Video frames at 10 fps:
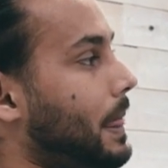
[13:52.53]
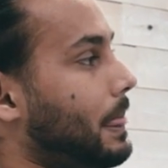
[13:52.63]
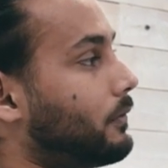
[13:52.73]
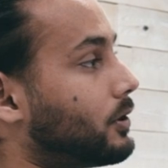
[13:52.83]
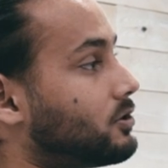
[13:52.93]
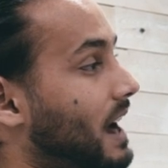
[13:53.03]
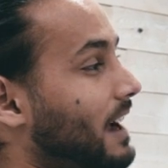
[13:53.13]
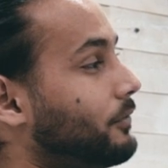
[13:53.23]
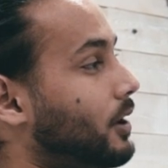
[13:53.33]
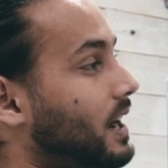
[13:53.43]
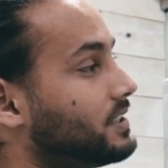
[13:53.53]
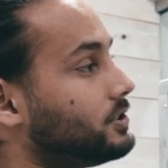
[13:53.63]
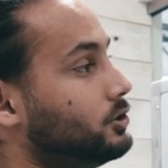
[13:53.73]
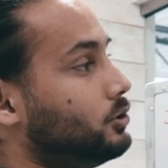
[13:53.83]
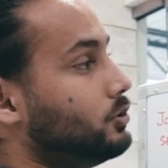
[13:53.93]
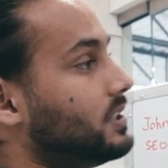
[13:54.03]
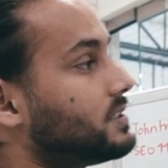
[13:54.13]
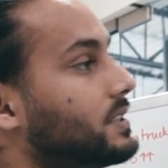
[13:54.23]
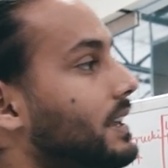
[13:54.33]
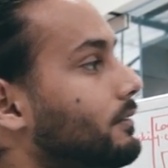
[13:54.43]
Now for Drive for Us, you do
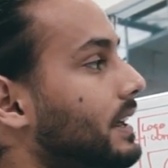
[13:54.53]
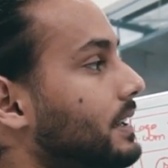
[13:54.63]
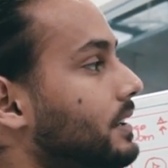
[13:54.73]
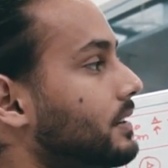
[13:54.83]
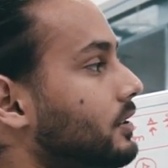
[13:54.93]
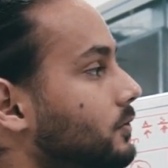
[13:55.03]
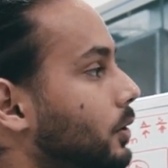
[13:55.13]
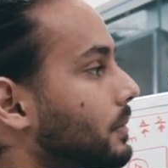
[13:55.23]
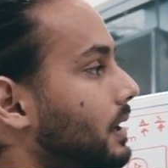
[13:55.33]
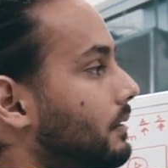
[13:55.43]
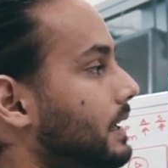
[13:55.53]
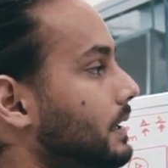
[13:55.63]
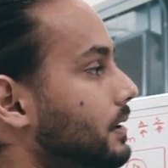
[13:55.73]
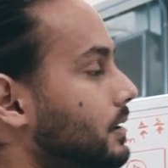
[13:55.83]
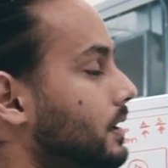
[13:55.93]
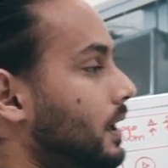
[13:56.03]
this thing right here, this formula right here.